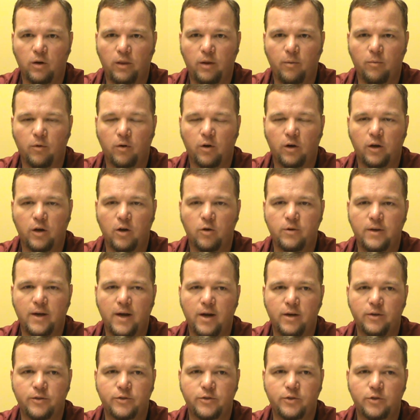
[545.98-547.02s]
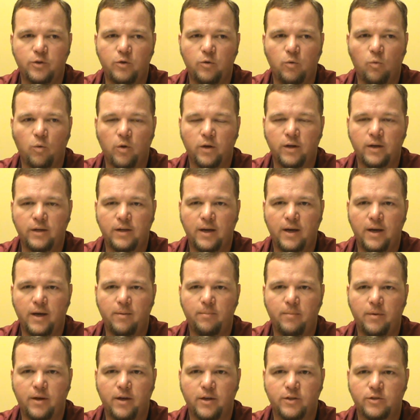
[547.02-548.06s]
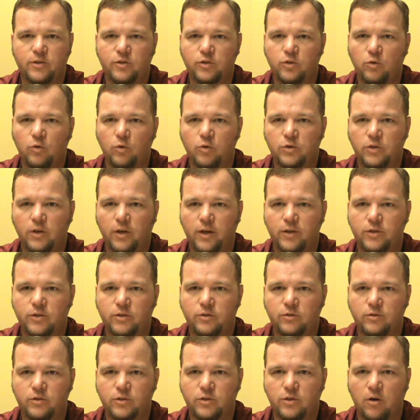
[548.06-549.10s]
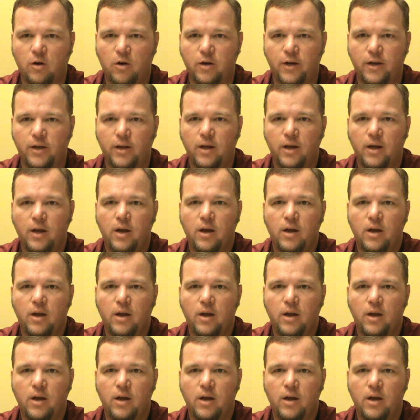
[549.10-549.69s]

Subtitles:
And then we're going to go down to 1-a-day because school is going to get started.